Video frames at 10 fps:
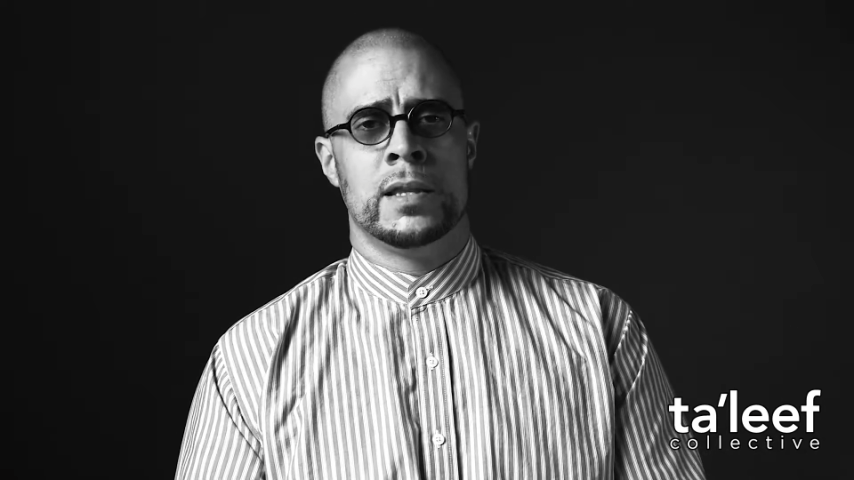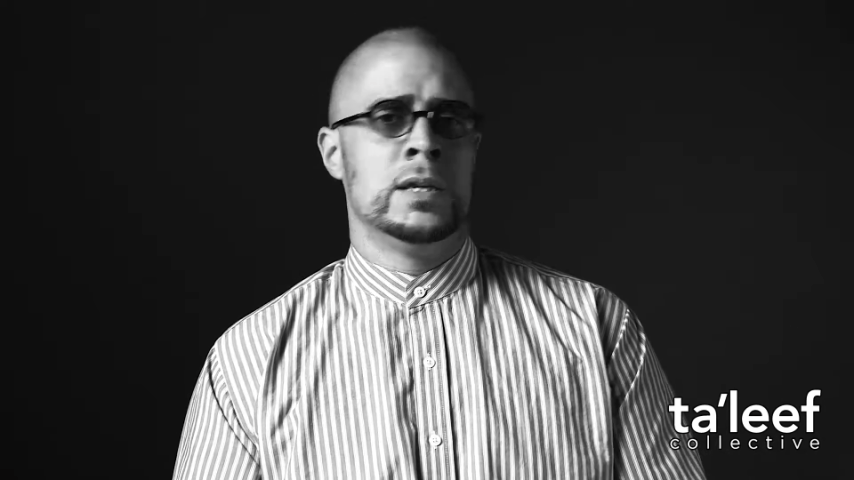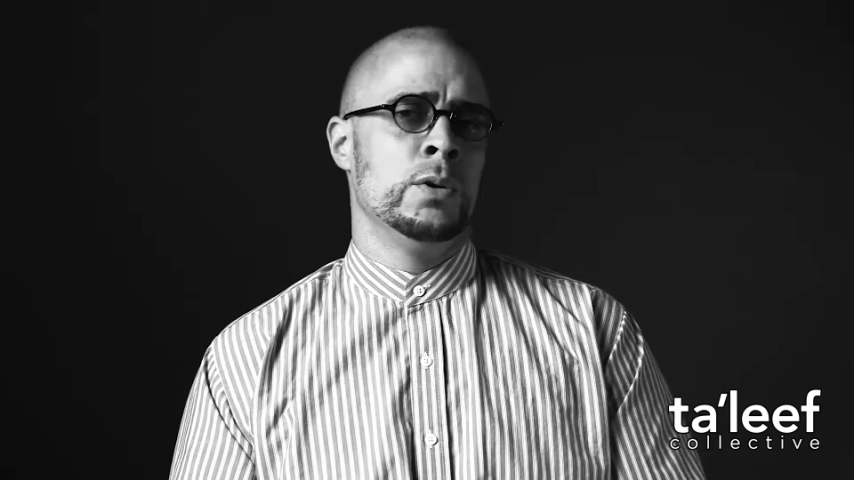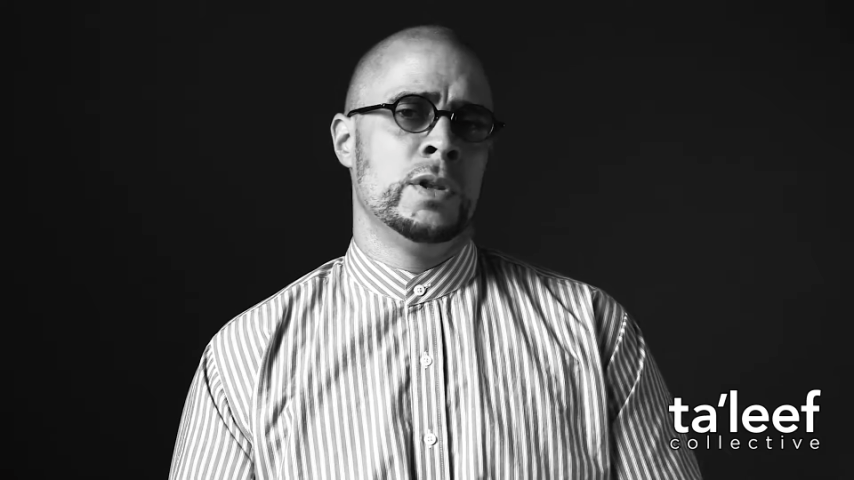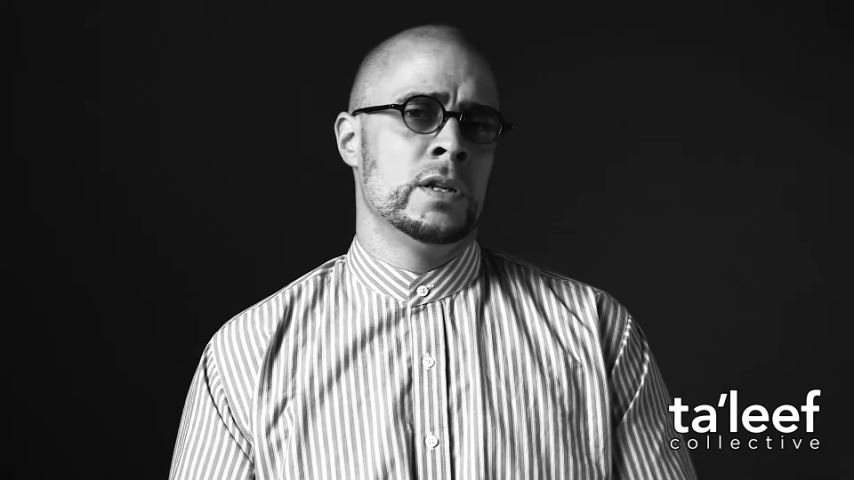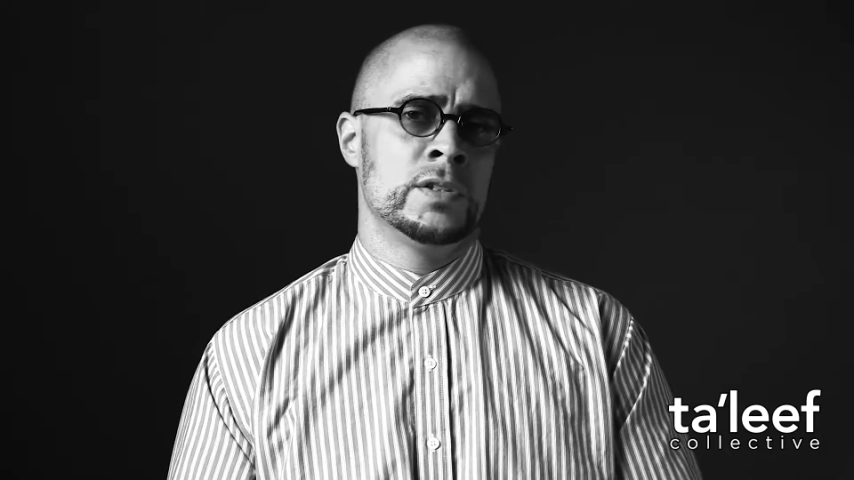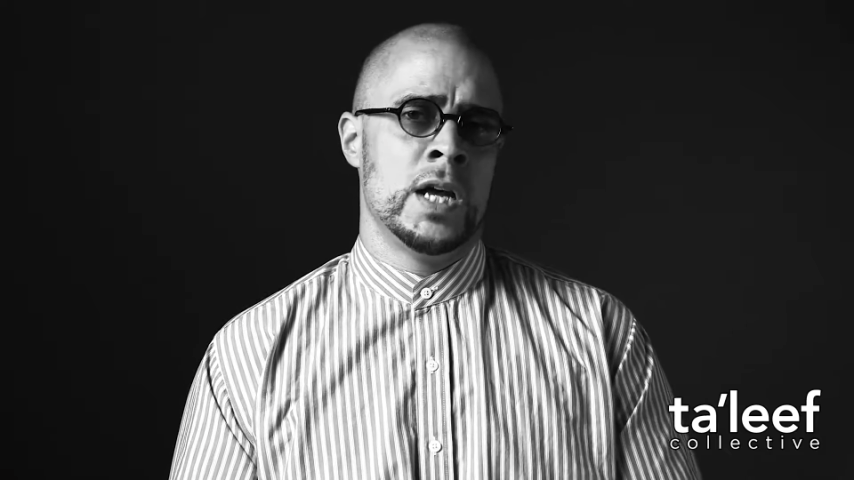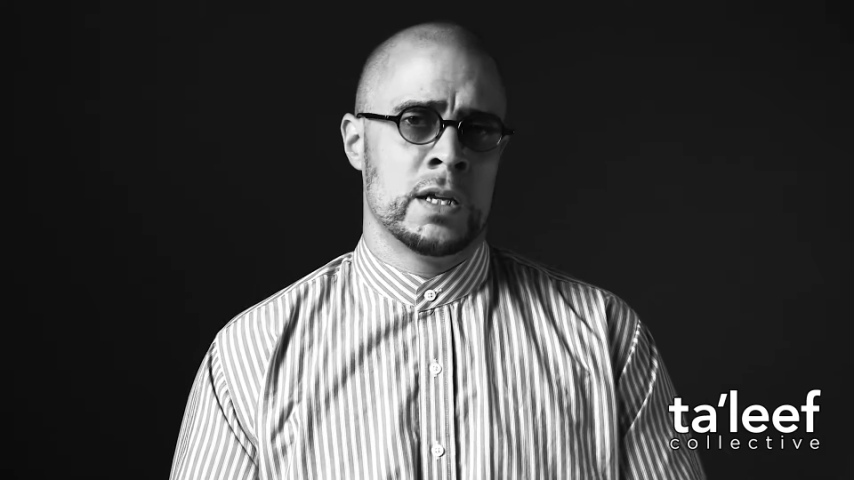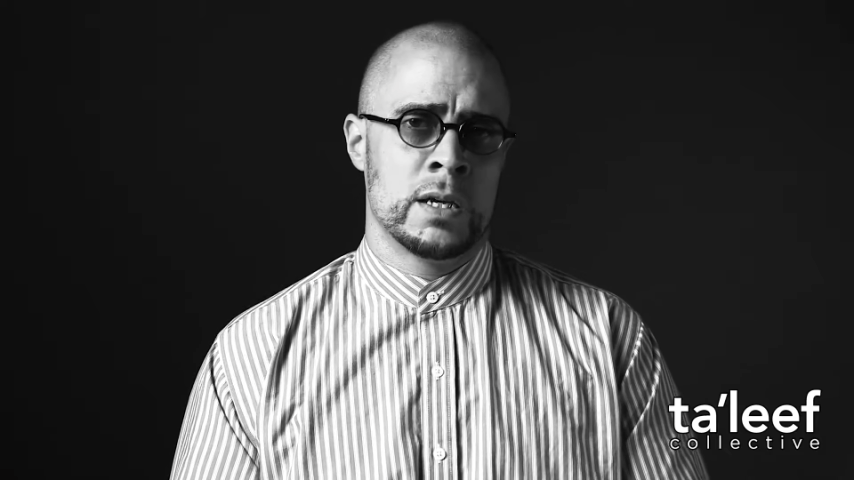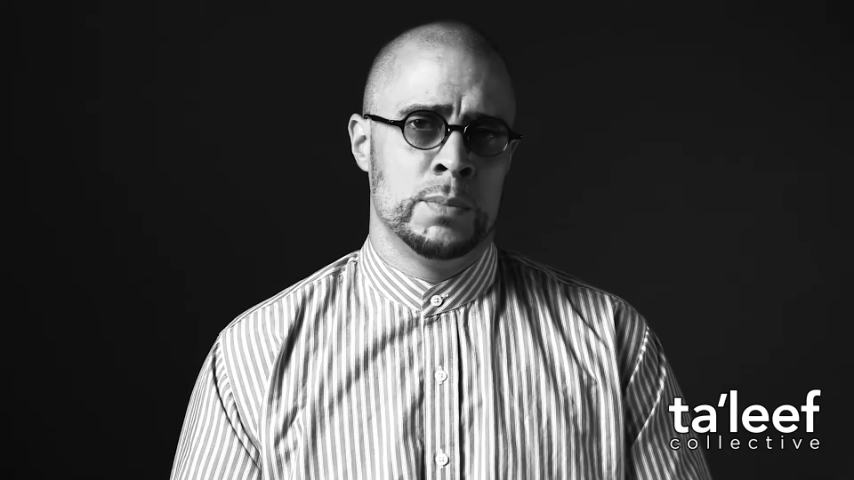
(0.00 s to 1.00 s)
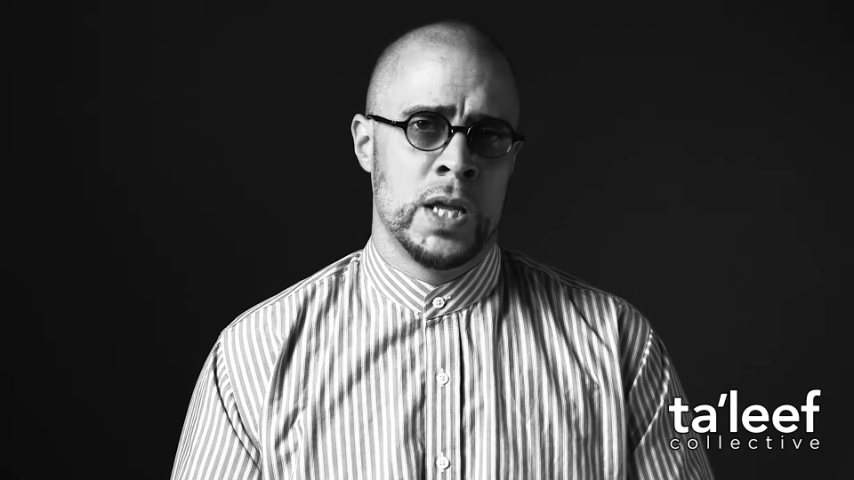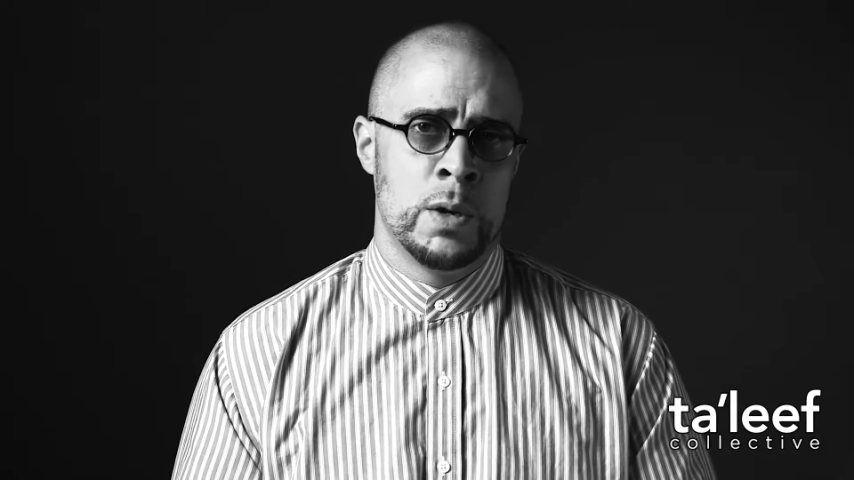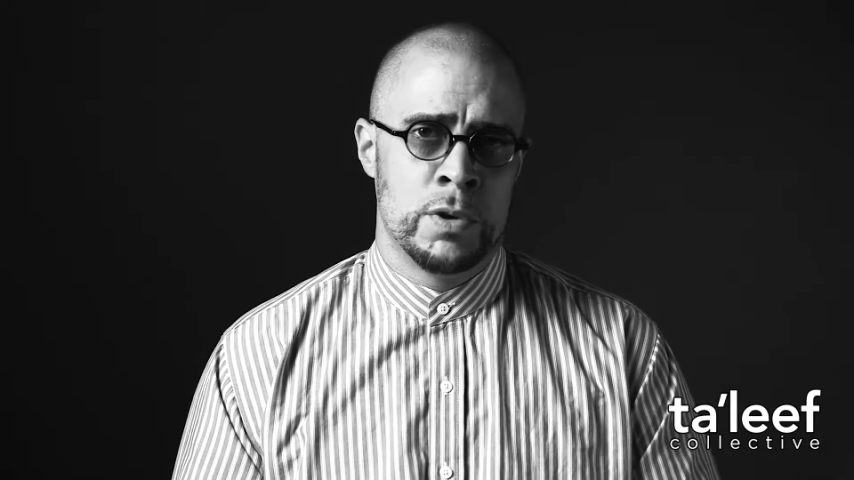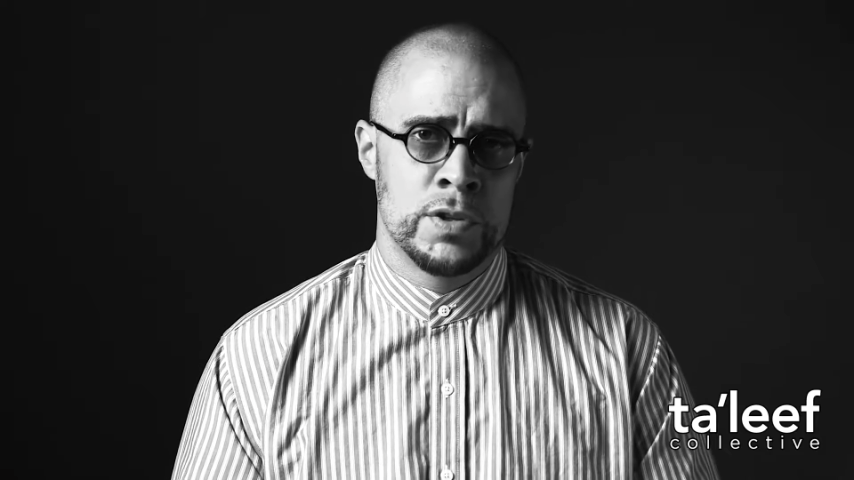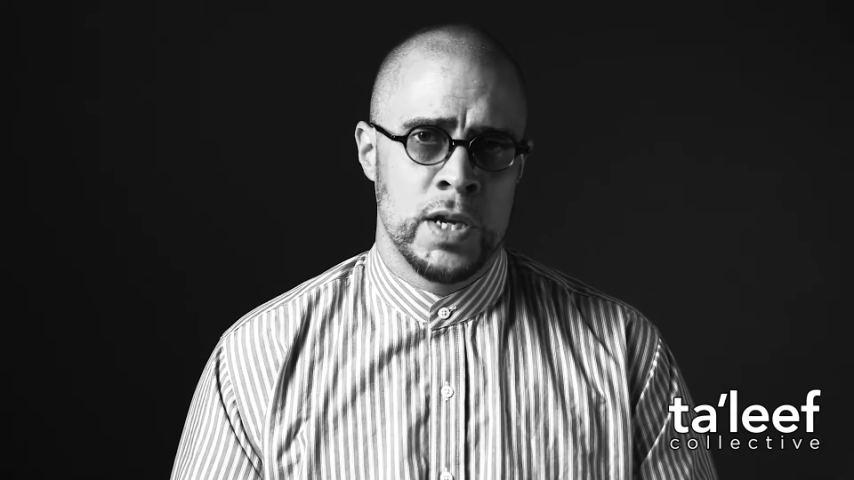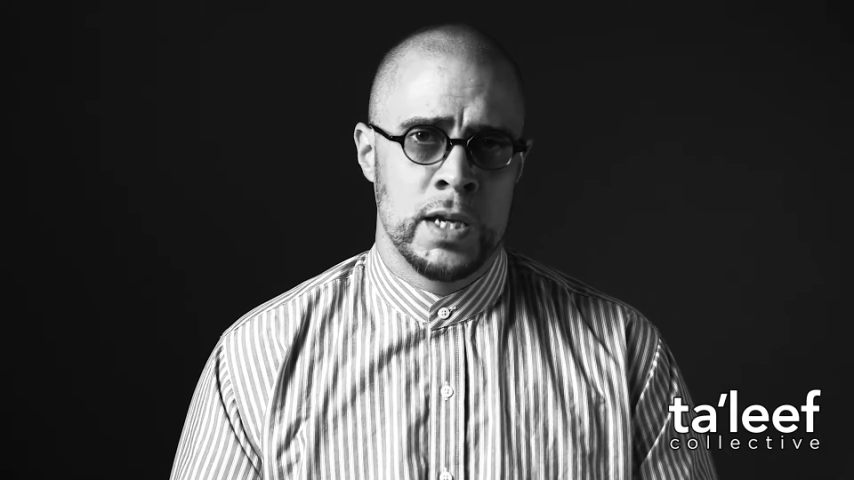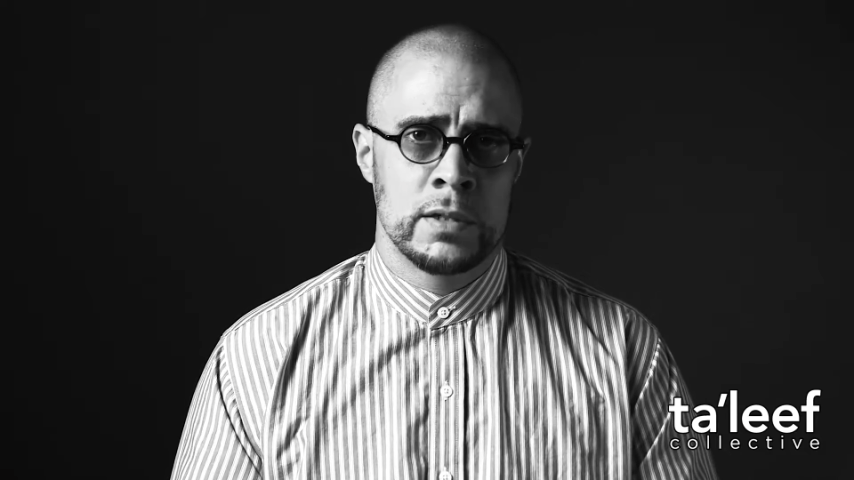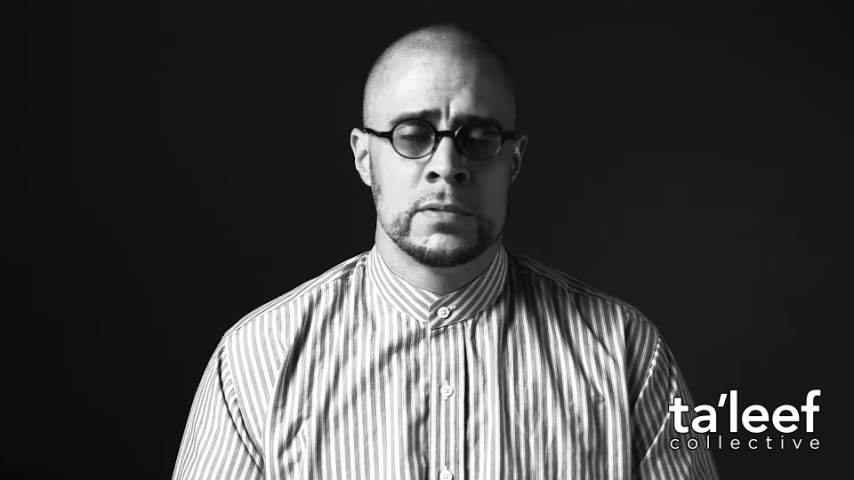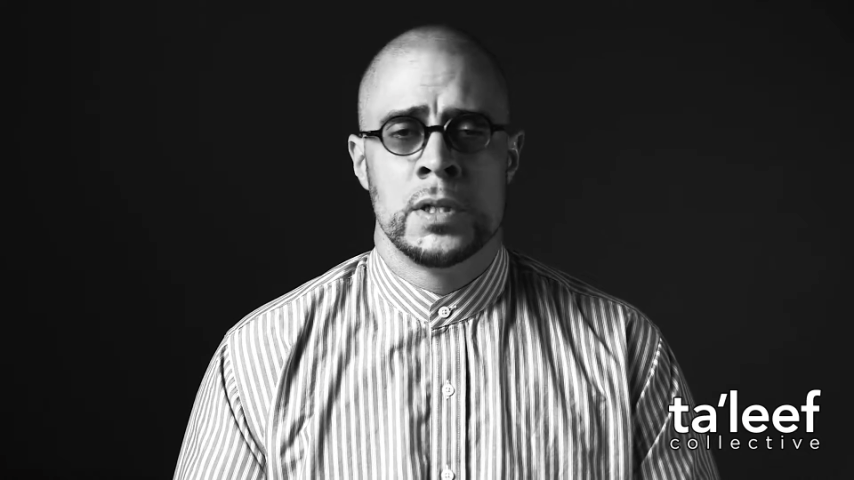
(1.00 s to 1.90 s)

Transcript: then know that it's not a complaint worth saying.